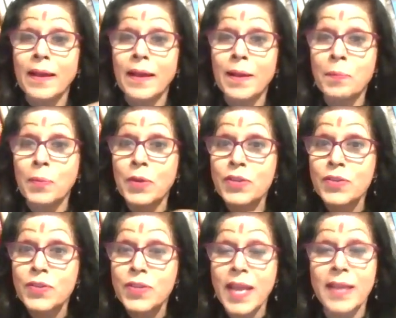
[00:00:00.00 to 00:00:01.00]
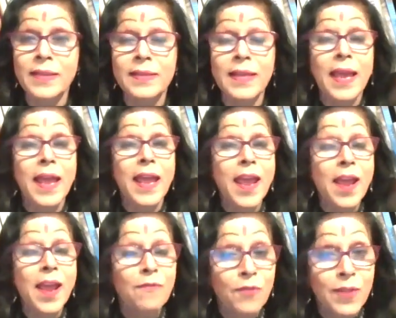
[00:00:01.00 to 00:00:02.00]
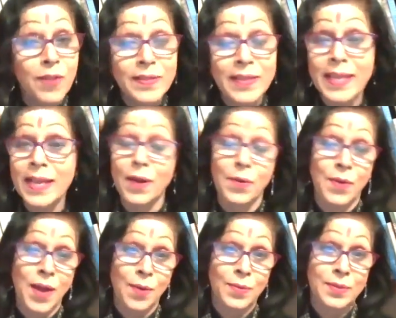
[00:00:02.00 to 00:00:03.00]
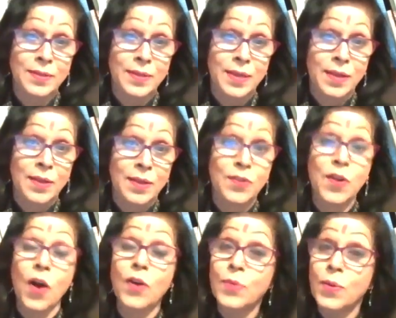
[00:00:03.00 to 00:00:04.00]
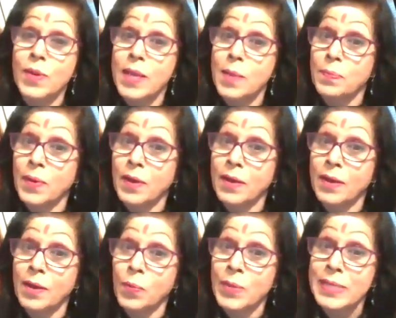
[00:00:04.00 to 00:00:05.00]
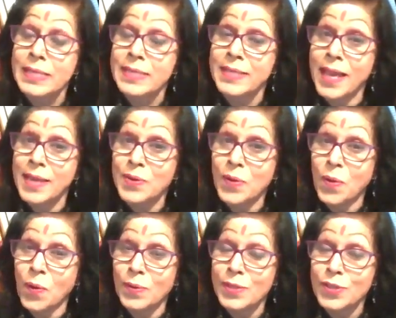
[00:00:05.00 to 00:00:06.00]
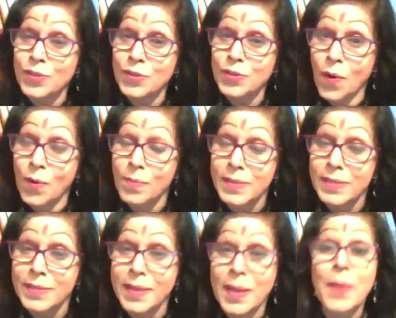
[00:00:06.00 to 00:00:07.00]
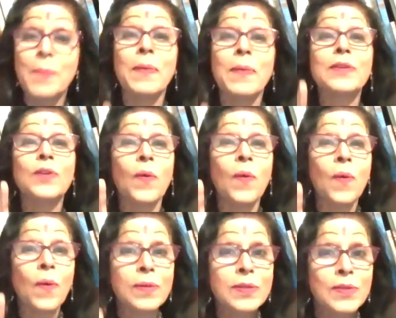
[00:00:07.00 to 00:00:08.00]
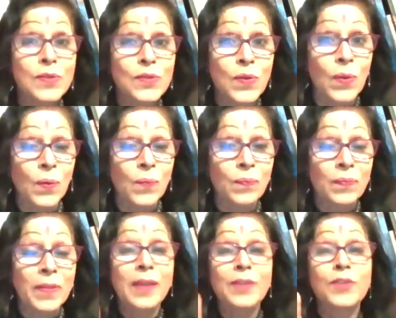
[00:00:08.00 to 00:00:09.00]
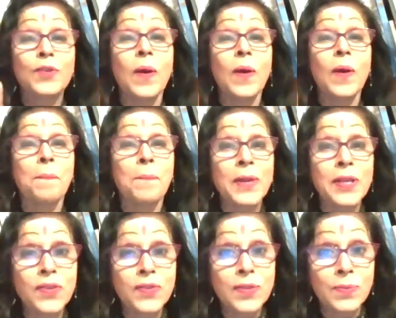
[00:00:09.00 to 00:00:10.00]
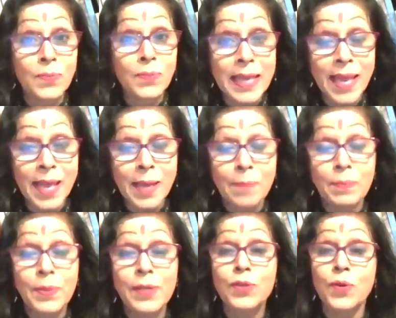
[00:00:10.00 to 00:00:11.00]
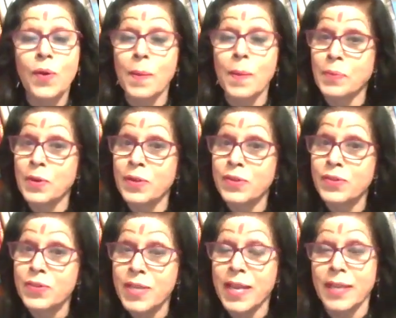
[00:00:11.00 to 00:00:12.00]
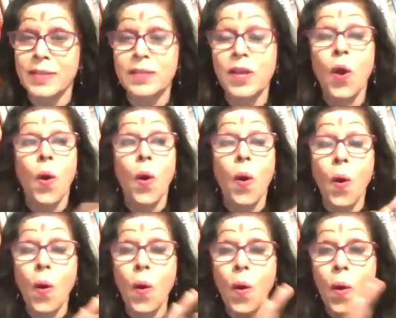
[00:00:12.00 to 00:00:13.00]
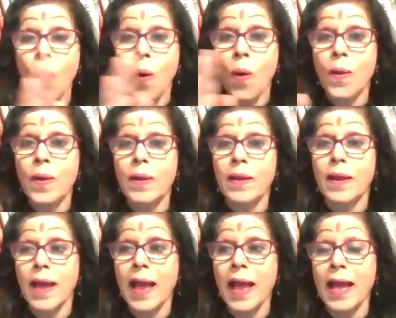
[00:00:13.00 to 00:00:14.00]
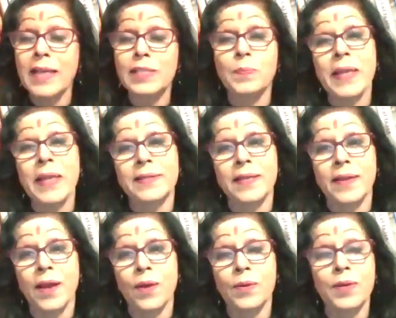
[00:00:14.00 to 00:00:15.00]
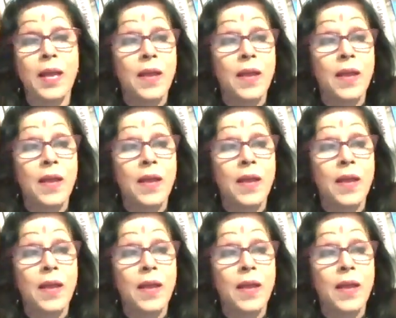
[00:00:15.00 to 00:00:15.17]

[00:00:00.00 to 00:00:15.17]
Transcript: appreciate everything around, not only withstand all storms, but also to appreciate, be able to appreciate all aspects around.